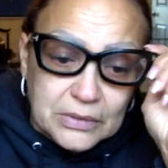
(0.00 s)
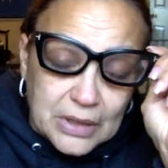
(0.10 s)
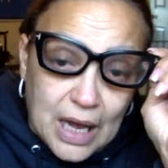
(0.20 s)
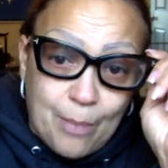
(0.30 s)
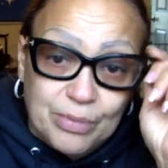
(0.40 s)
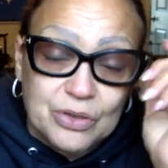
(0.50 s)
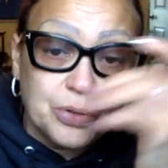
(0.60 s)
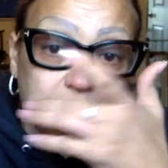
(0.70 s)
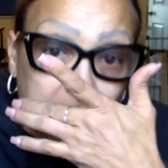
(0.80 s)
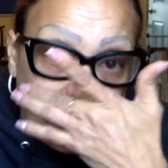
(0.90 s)
the
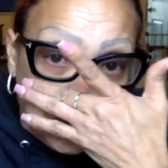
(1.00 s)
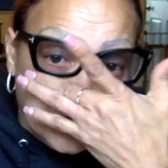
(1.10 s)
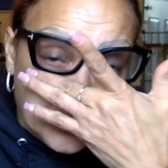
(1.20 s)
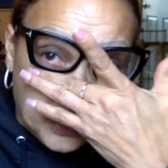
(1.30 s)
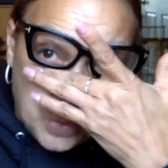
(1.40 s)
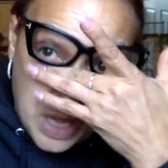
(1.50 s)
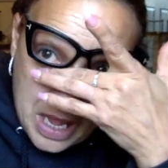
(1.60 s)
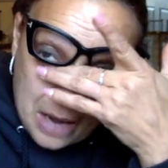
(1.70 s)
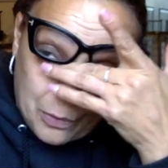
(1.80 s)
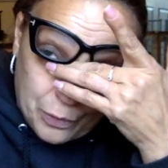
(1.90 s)
opportunity to
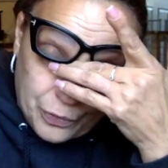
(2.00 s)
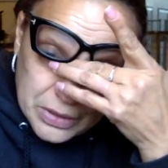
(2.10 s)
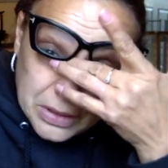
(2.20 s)
have her for